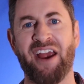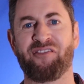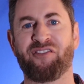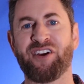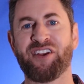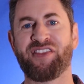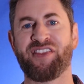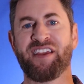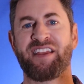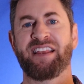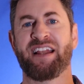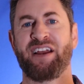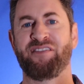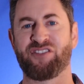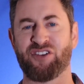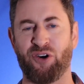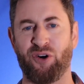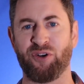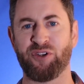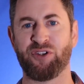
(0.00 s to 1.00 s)
everything that
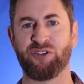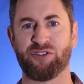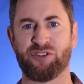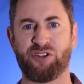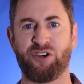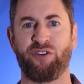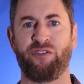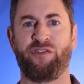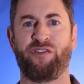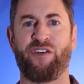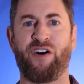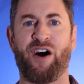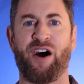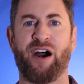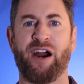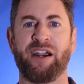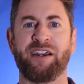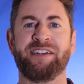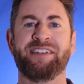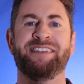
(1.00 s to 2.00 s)
I've told you so
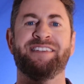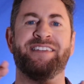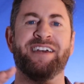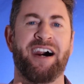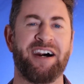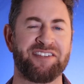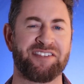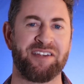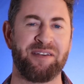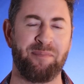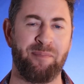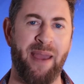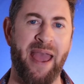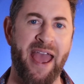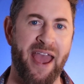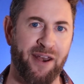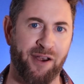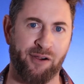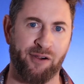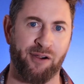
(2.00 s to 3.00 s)
far doesn't
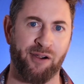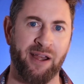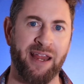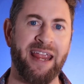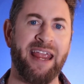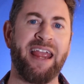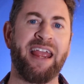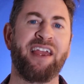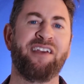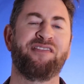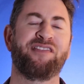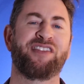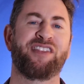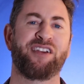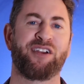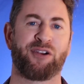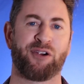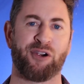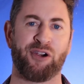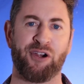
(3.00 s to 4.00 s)
matter if
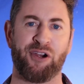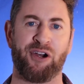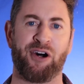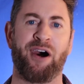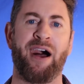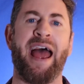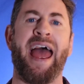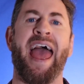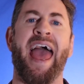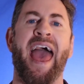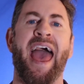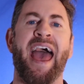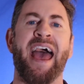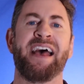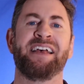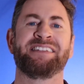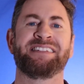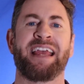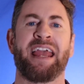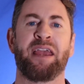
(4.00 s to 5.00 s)
the girl
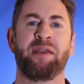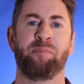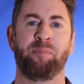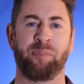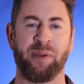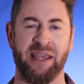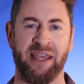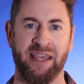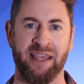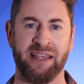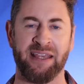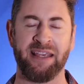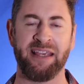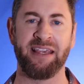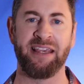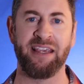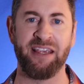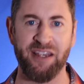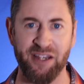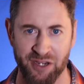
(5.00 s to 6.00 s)
has a big
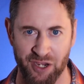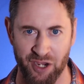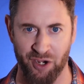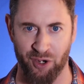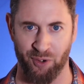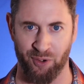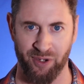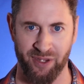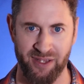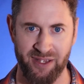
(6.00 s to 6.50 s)
ego.